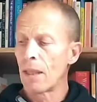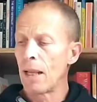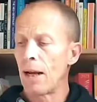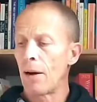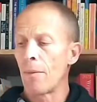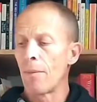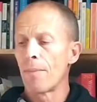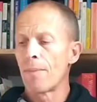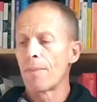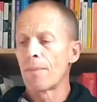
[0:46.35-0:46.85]

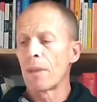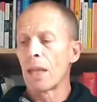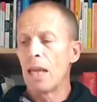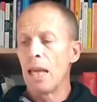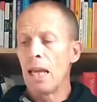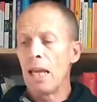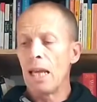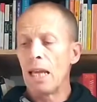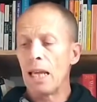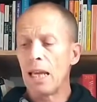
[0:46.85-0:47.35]
Now,
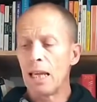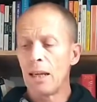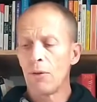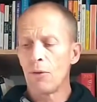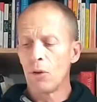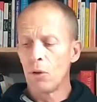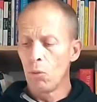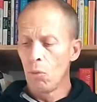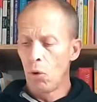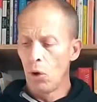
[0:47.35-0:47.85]

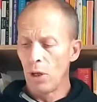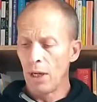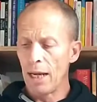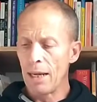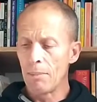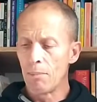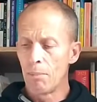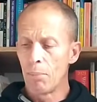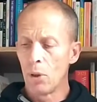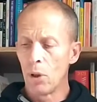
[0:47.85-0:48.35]
if you want a